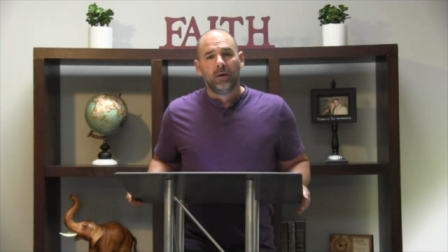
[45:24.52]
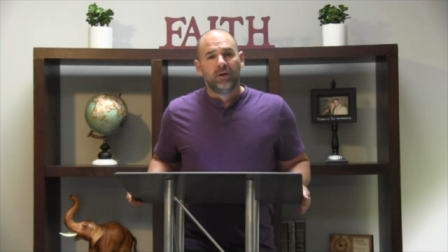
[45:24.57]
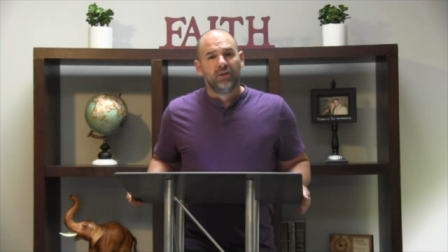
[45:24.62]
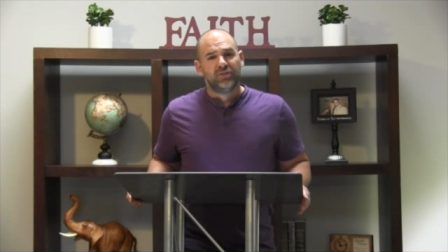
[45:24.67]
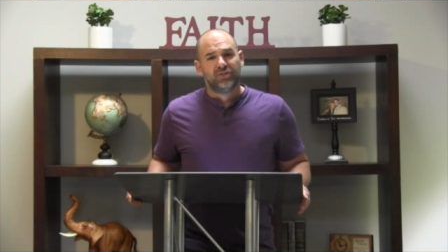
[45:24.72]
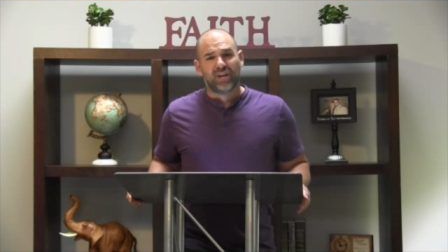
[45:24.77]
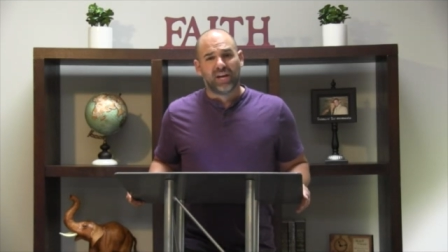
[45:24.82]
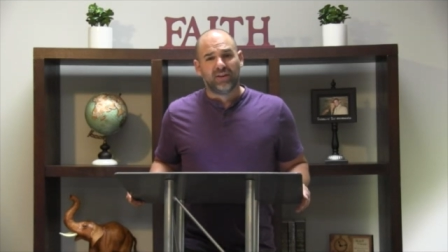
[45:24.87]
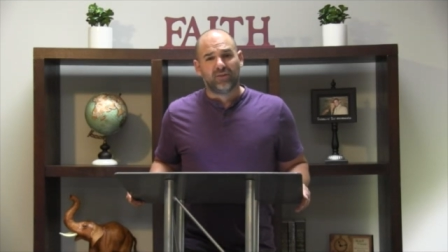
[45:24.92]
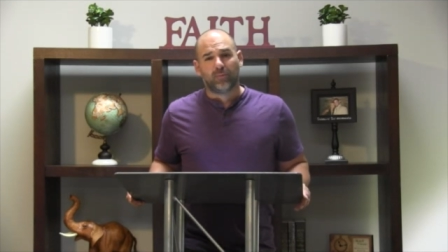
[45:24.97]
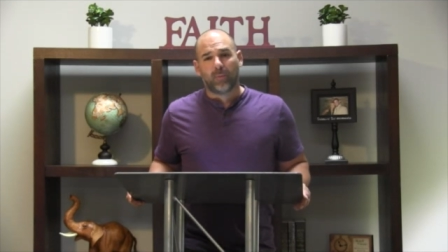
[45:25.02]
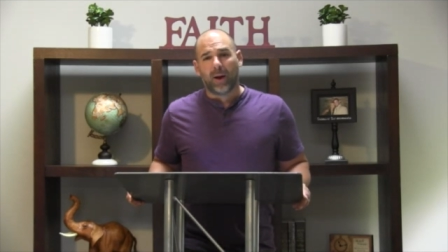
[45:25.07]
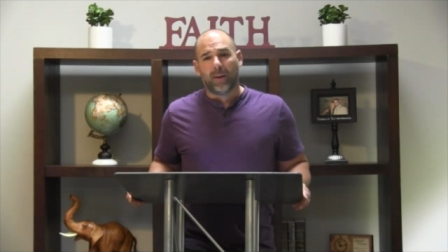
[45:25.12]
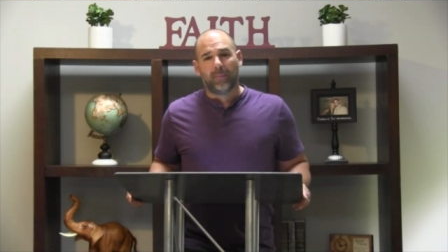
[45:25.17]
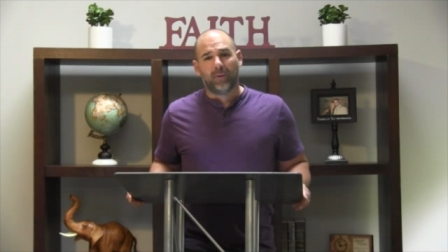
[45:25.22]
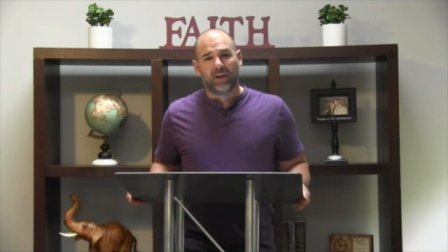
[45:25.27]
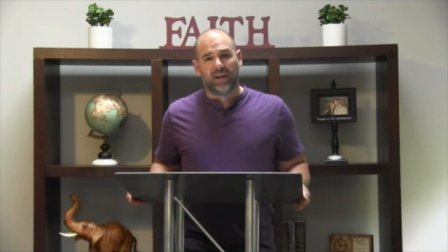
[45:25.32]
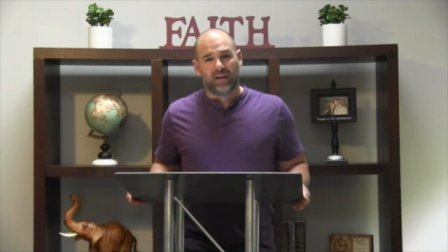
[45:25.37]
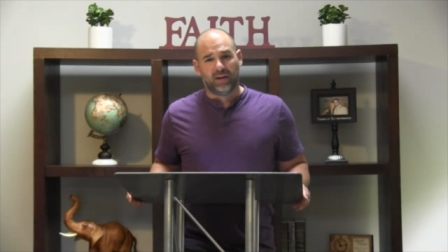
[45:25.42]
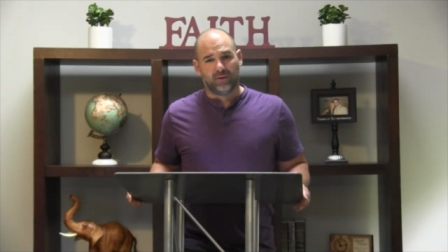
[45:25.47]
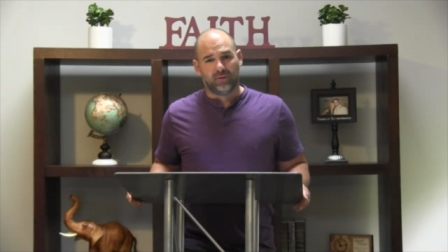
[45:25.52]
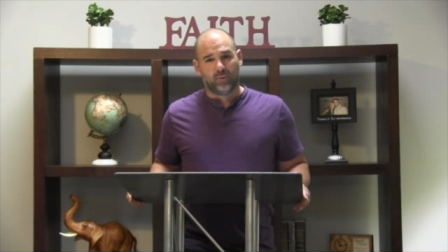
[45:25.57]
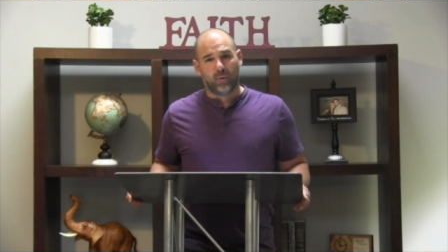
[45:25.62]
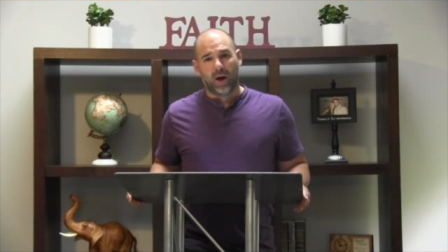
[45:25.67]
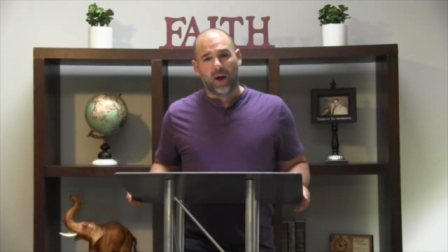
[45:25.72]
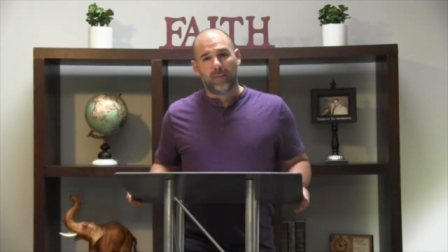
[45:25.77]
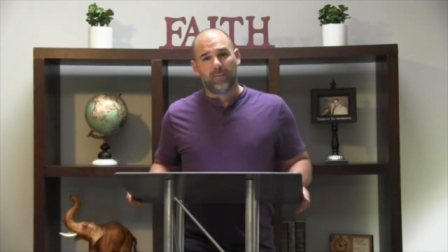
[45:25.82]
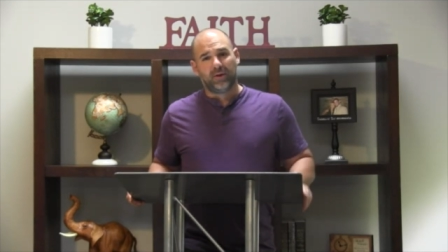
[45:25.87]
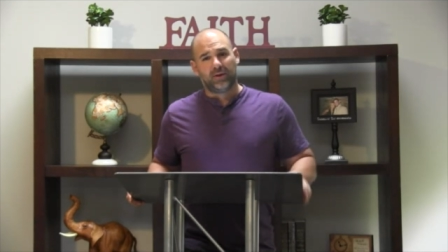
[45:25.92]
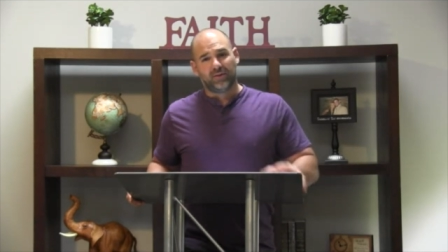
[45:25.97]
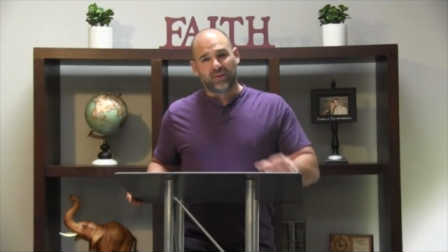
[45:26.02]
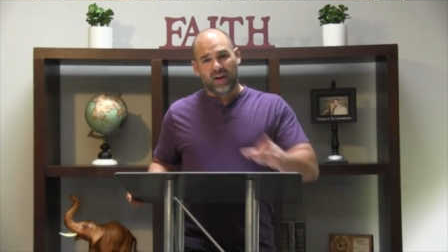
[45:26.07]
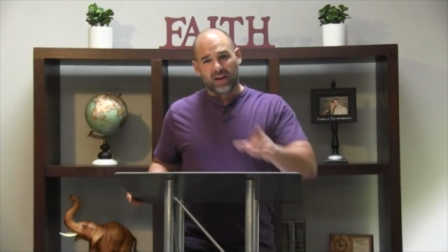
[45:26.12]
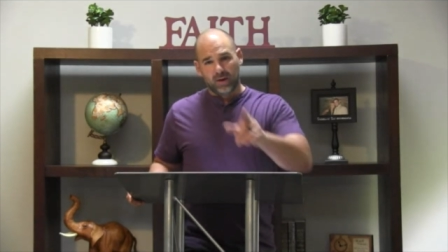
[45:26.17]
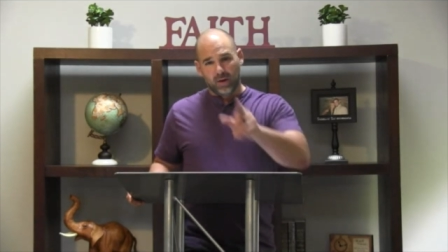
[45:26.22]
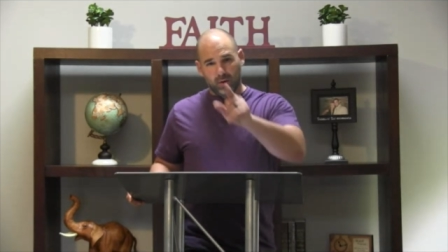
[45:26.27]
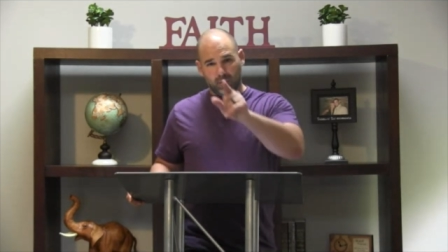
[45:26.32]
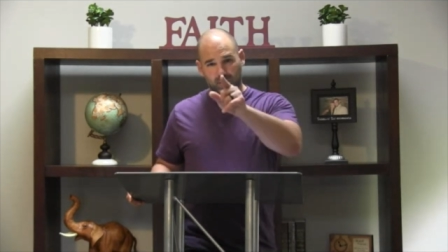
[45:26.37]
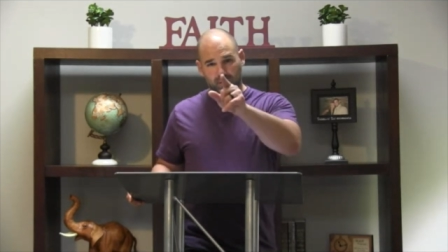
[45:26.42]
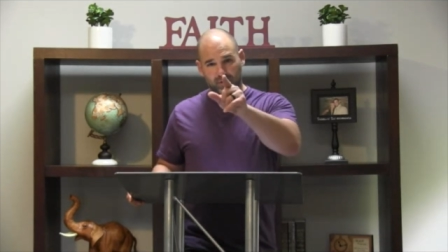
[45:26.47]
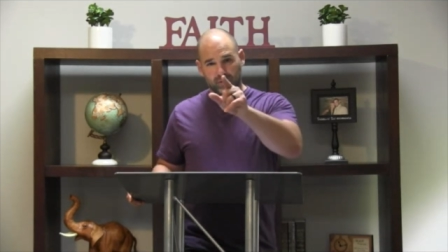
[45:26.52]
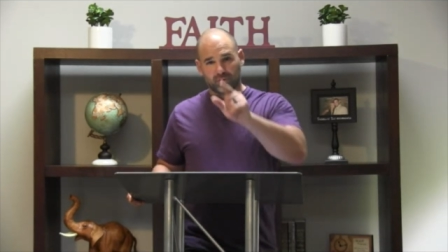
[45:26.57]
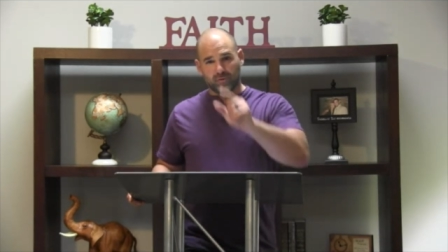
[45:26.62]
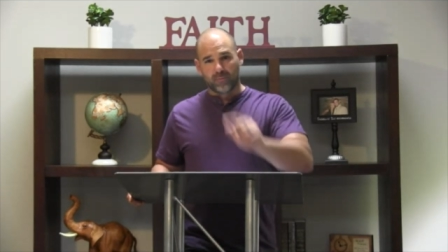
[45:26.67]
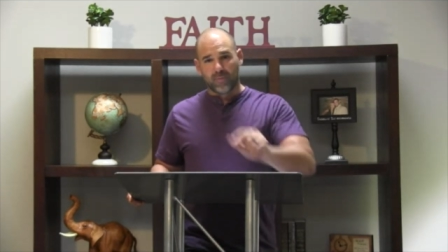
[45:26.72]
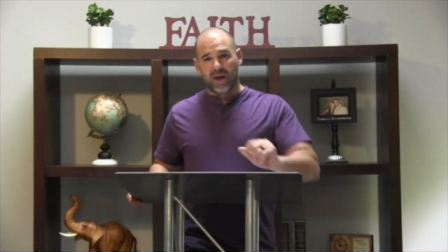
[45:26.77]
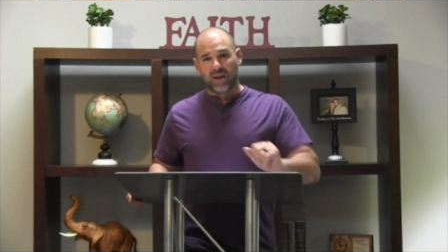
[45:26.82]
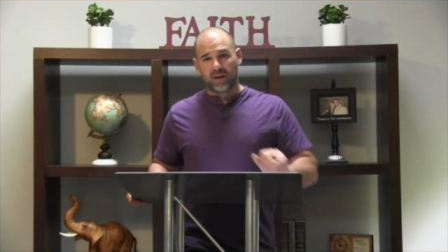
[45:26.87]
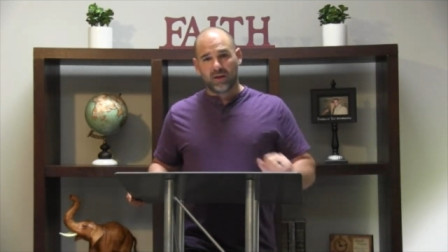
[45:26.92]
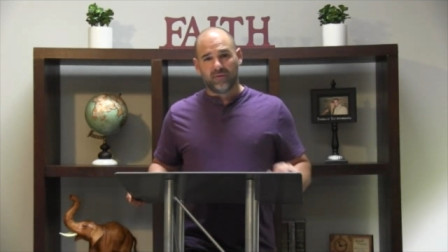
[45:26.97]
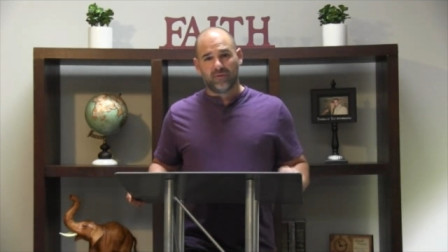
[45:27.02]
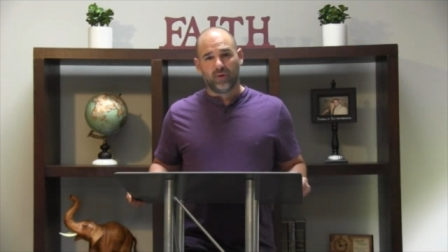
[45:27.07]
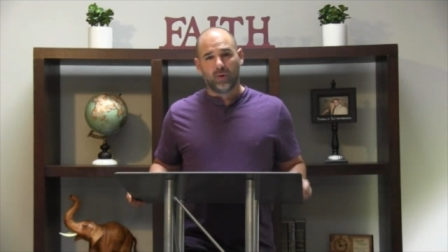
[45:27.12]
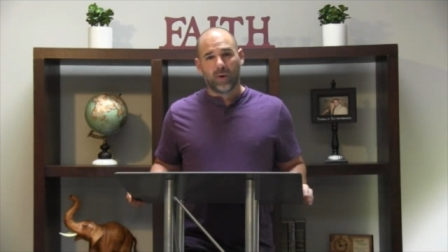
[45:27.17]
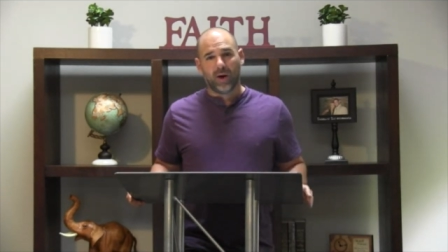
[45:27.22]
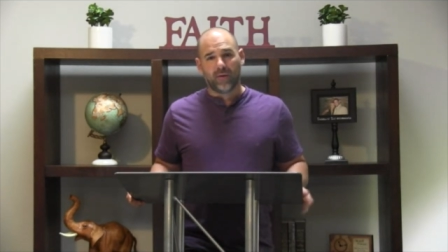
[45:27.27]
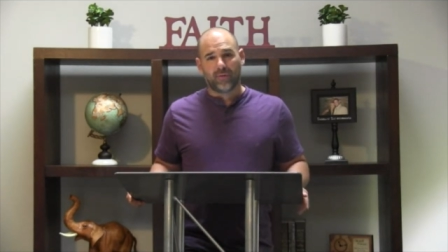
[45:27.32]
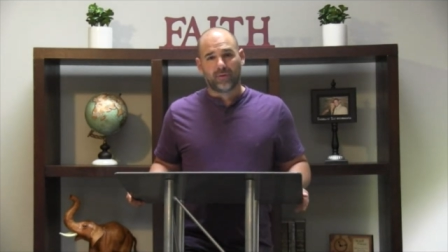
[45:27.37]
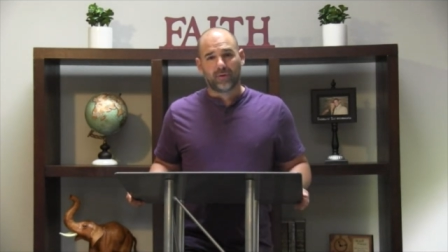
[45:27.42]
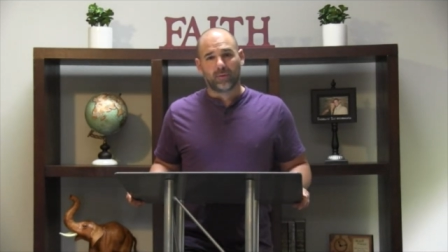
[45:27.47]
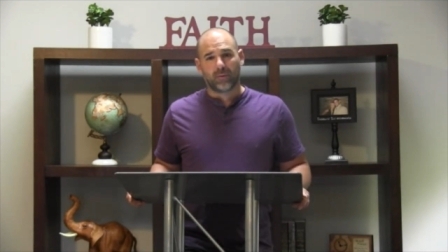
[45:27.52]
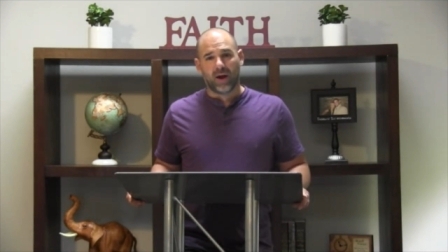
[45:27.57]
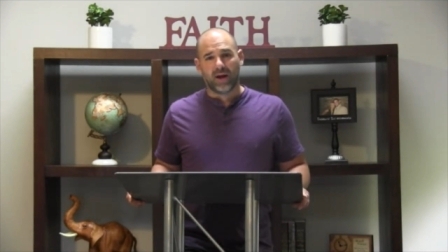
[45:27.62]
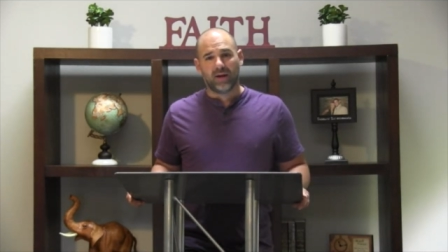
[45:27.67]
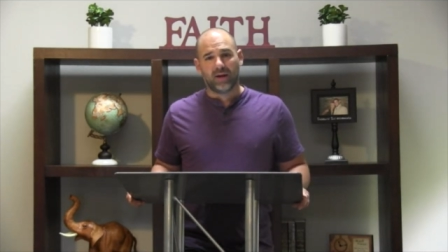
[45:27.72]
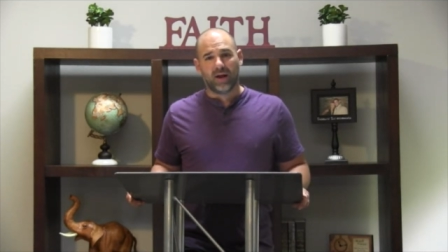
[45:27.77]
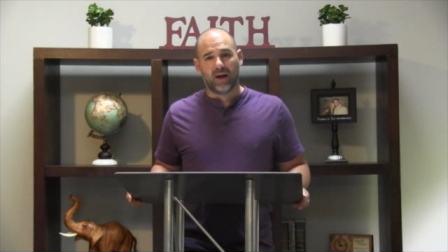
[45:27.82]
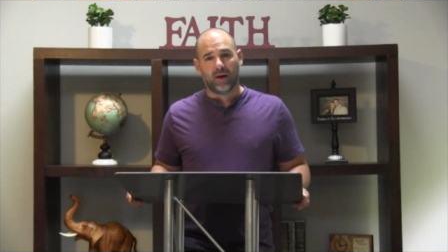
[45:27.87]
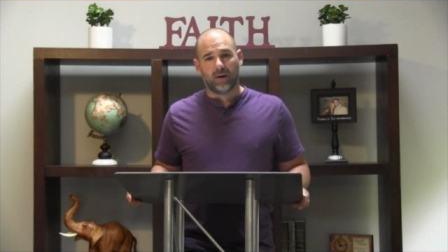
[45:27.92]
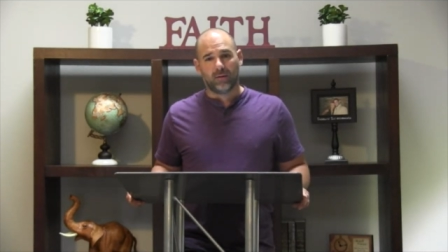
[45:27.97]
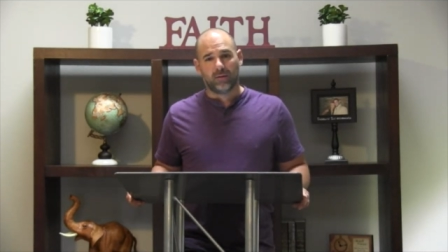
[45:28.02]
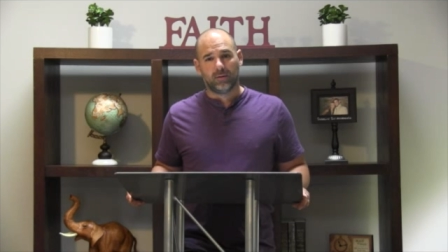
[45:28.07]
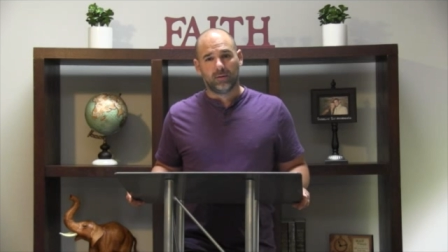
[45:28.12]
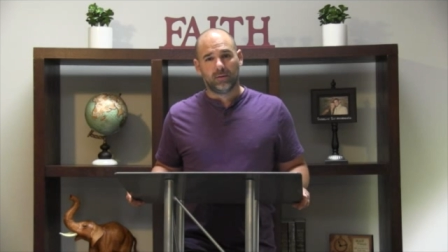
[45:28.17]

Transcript: Change my plans. Why? Because I know that there's many of you out there right now